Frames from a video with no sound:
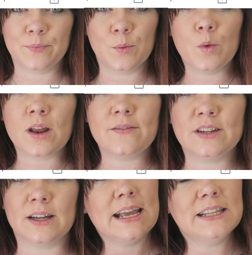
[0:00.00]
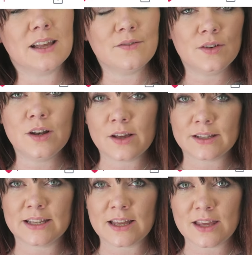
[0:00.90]
What I've done is I've
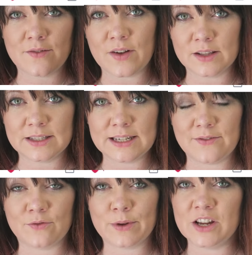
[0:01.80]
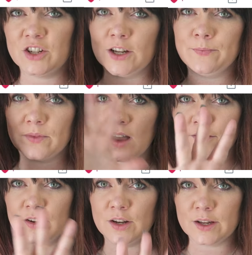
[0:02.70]
looked at the advanced information,
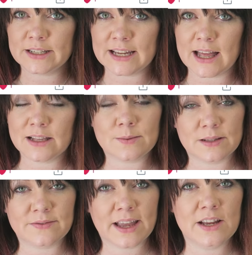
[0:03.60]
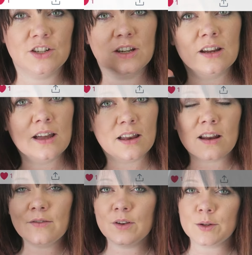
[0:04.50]
I've looked at the specification, and
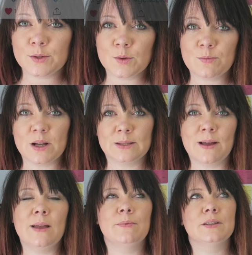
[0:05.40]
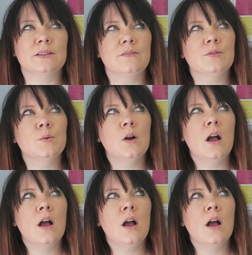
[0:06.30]
I've looked at all the past papers, and I've thought,